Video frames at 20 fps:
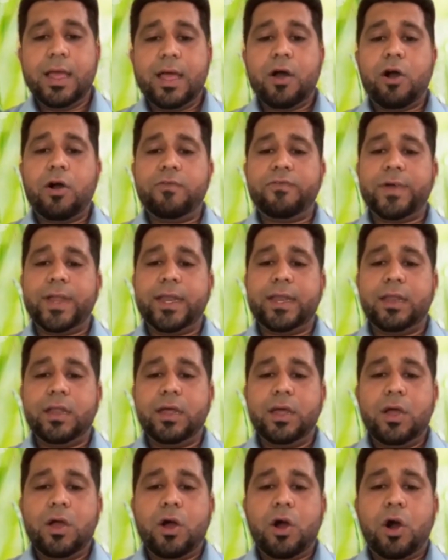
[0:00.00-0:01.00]
of an
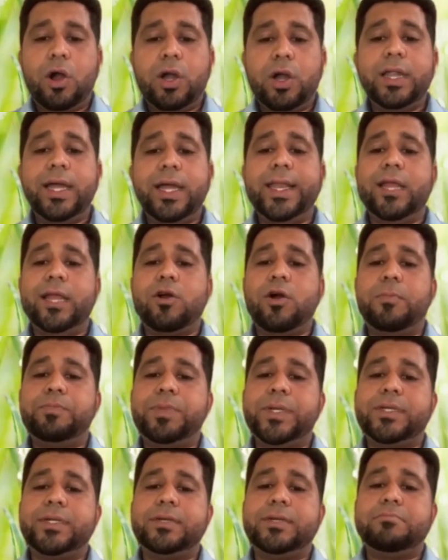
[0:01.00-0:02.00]
ordinary
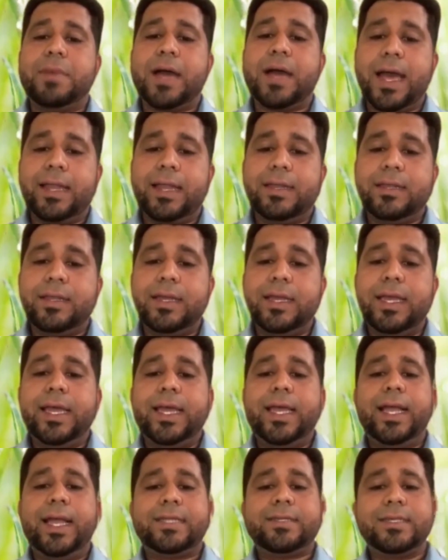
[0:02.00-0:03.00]
competent man
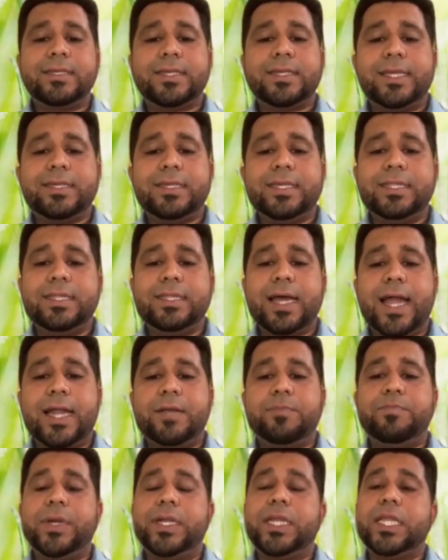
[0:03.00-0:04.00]
exercising
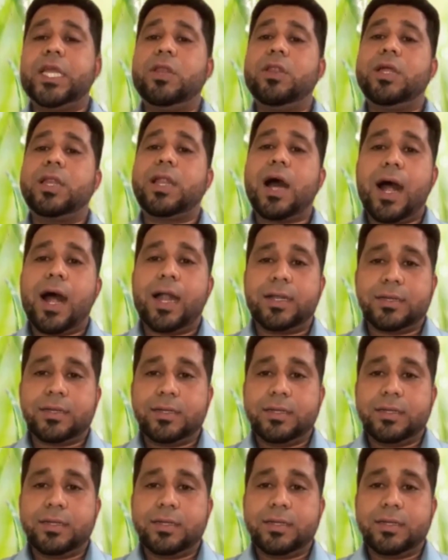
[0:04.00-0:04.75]
that particular art.